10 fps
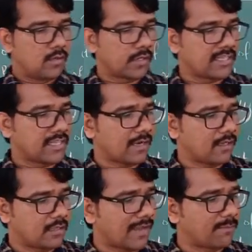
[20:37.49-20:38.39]
Okay,
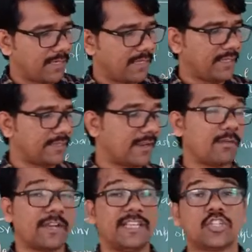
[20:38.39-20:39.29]
there are many in the
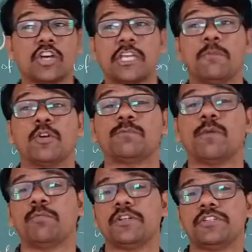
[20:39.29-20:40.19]
number. He is talking about the
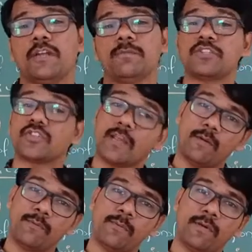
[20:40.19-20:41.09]
population of his
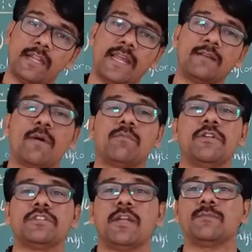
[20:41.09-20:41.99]
tribal people and
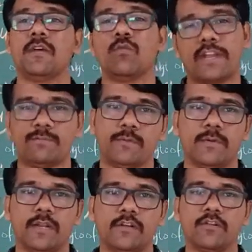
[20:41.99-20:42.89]
population of the white
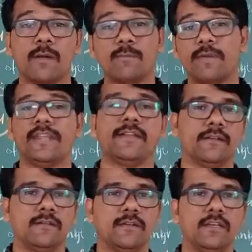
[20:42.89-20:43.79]
people. You know, comparing.
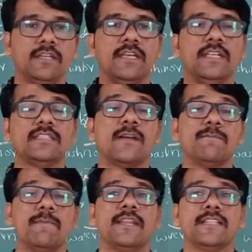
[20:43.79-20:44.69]
He is
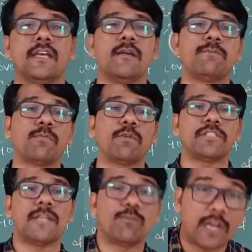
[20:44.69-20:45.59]
comparing the
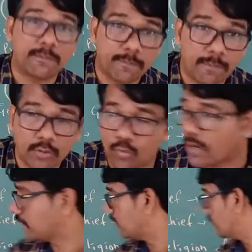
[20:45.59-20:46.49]
population of white people to what?